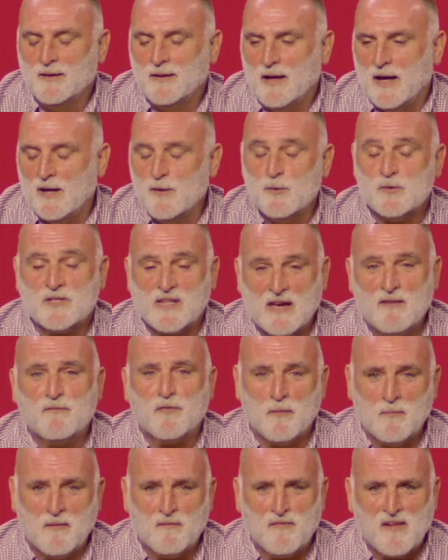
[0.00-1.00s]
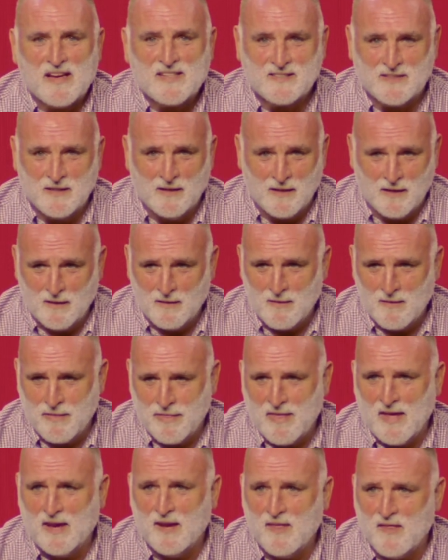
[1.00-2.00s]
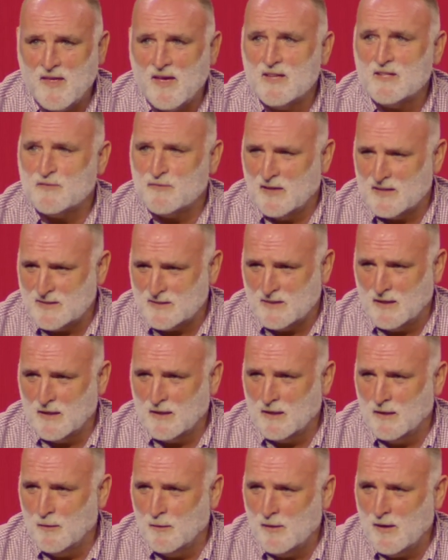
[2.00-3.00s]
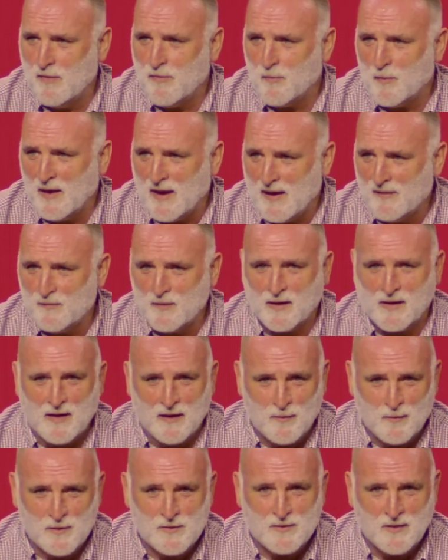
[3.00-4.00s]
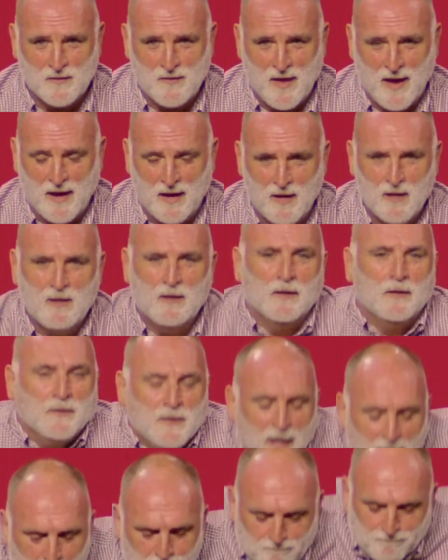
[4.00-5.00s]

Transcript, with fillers: I just came from a fasting, 30 days fasting, only 300 calories a day. Yeah.